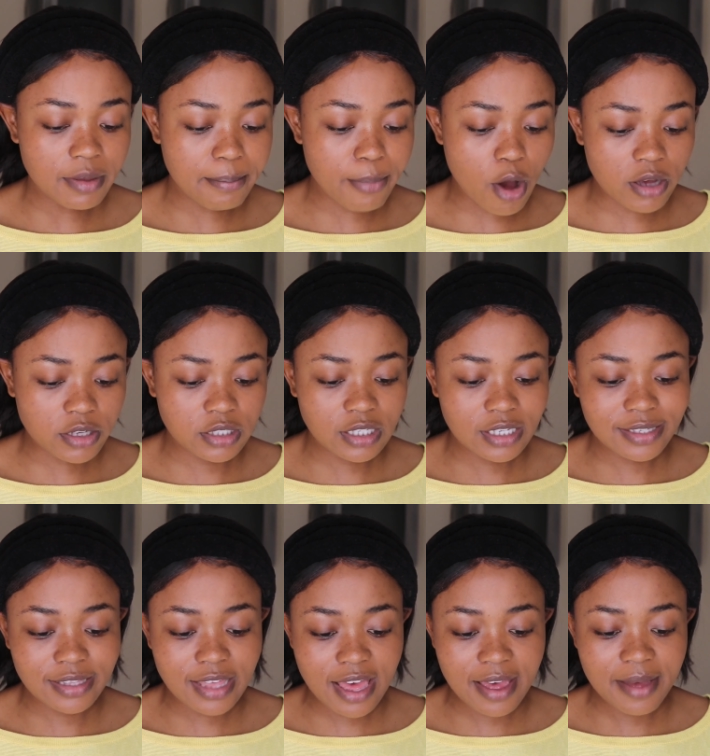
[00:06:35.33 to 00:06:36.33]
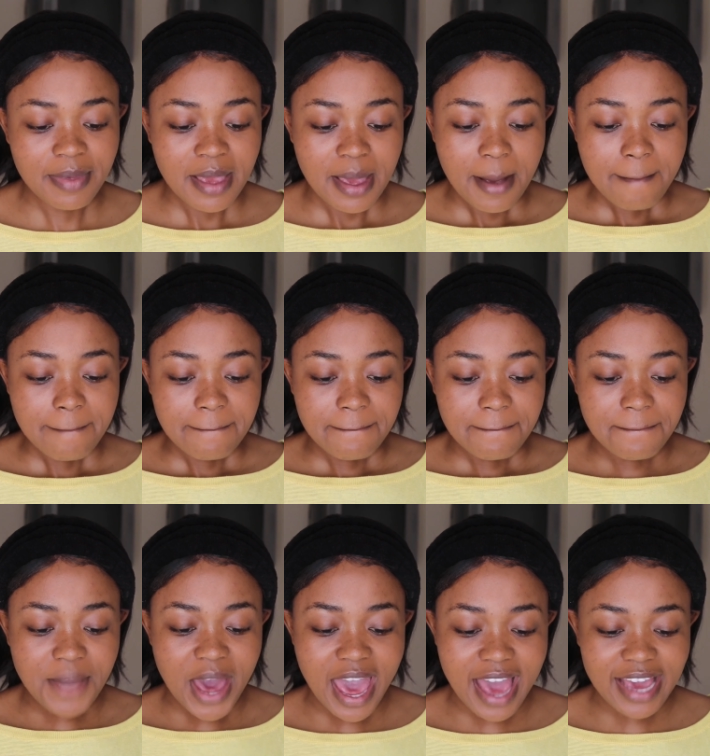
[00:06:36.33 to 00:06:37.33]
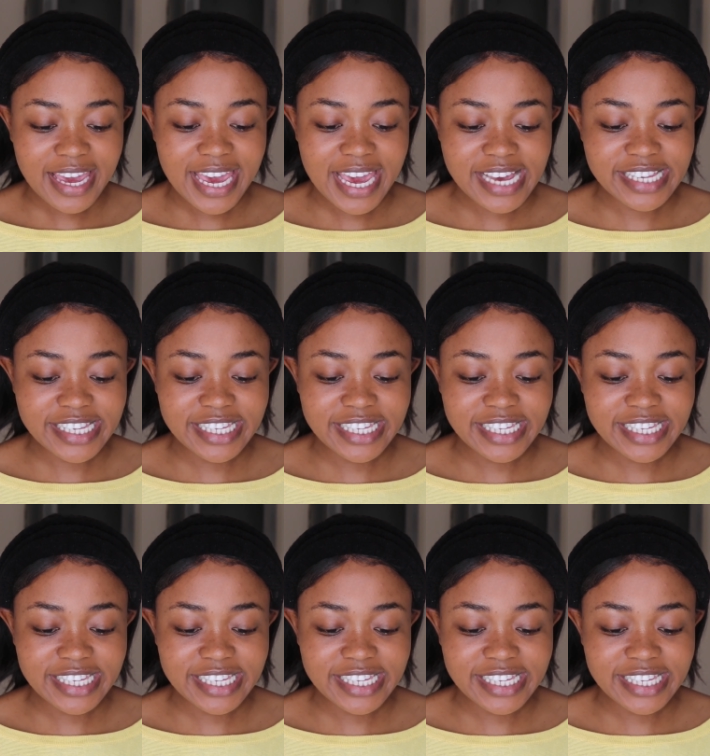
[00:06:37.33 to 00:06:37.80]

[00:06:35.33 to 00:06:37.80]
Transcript: the box is the packing